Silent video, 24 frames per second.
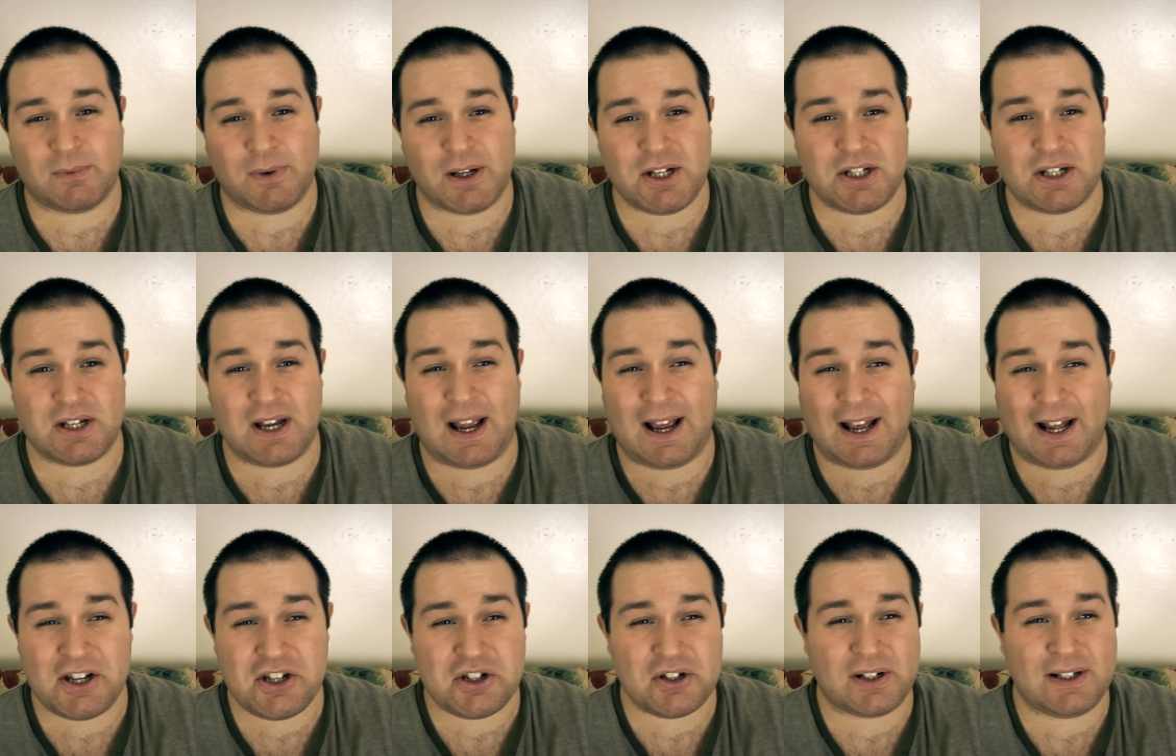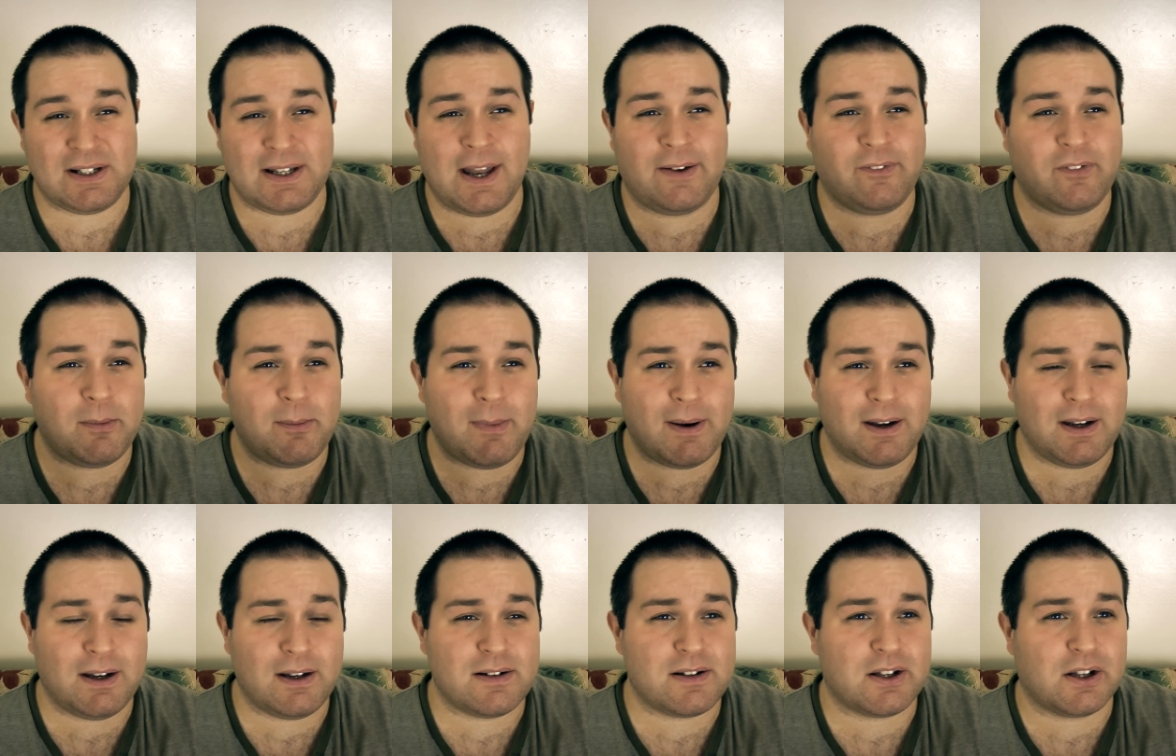which actually never
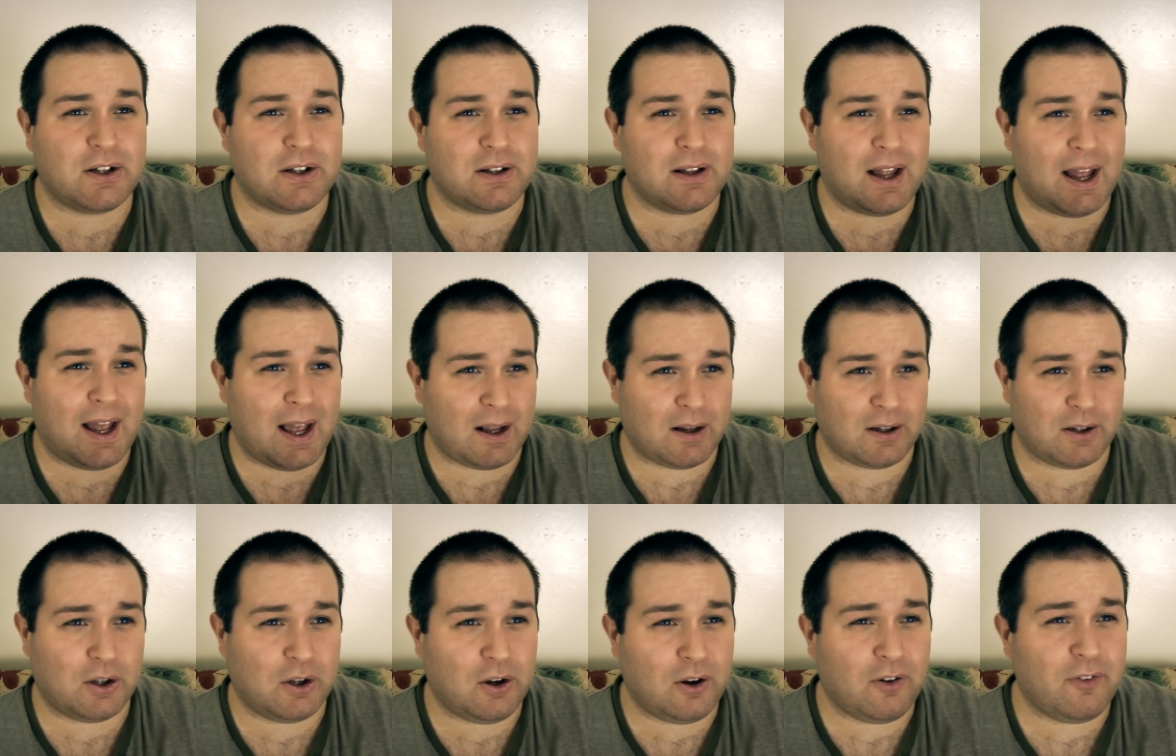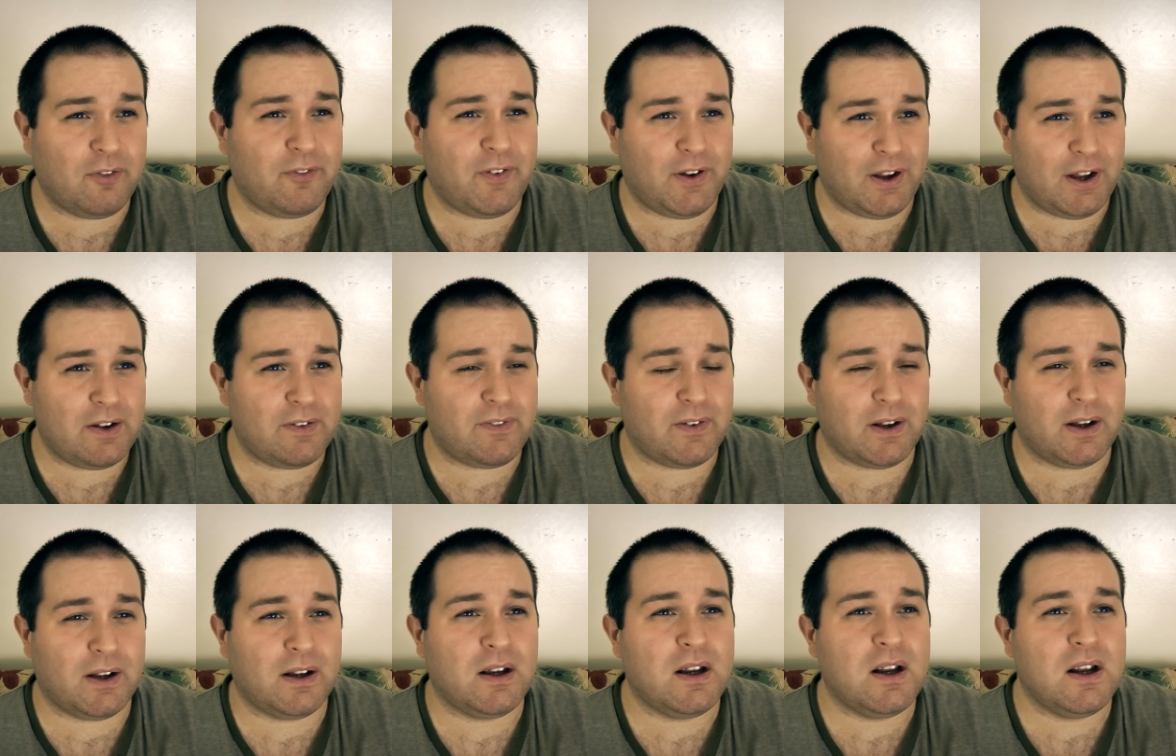meant to go
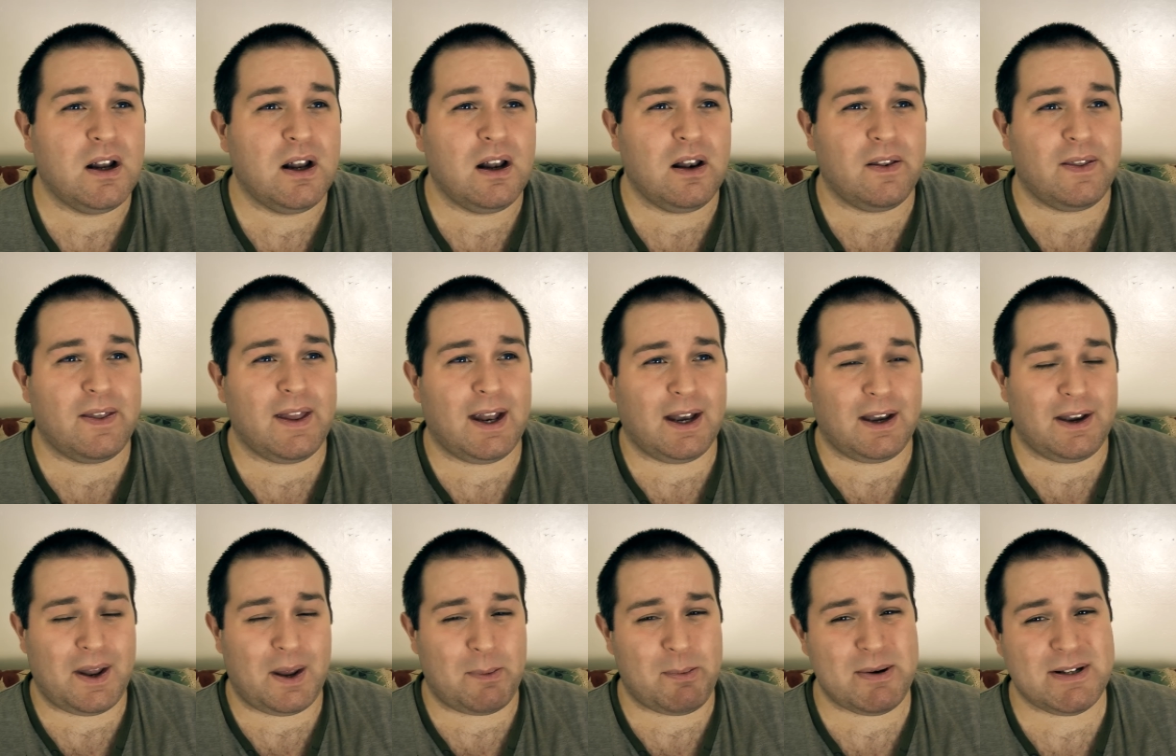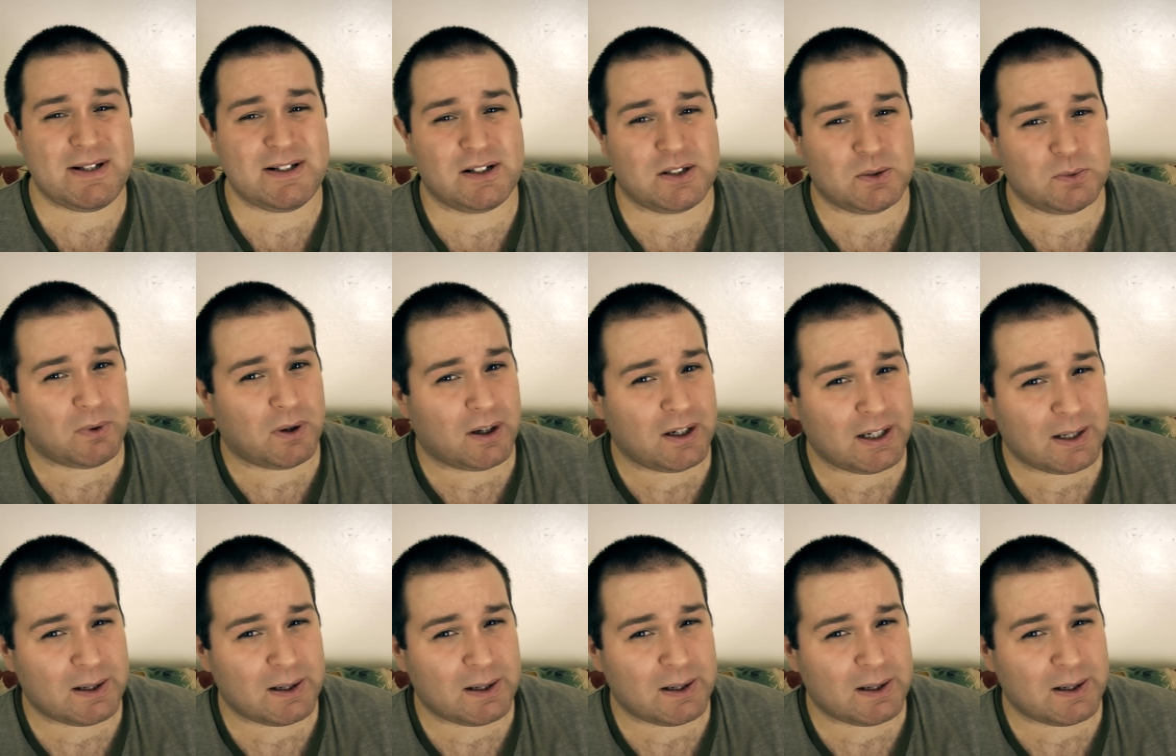further than episode one.